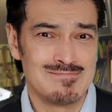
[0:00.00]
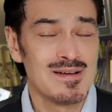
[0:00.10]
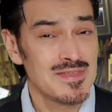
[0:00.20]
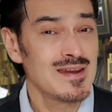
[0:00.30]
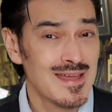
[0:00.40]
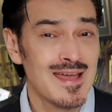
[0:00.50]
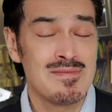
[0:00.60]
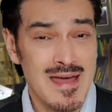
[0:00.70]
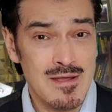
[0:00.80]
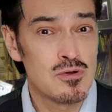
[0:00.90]
But then again,
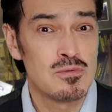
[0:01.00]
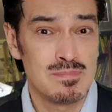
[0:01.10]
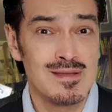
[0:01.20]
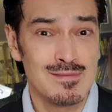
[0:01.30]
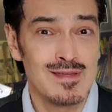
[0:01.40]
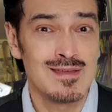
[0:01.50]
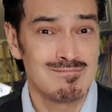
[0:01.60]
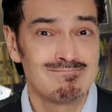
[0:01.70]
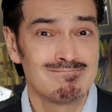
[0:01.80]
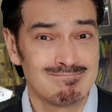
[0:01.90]
that could be the
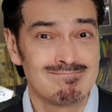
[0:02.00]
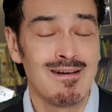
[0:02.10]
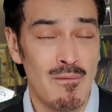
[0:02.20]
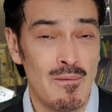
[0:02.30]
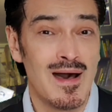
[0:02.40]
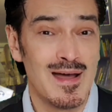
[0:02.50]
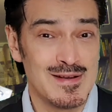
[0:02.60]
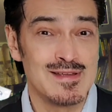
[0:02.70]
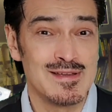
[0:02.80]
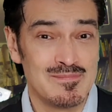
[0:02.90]
whole
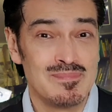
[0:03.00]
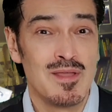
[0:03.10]
idea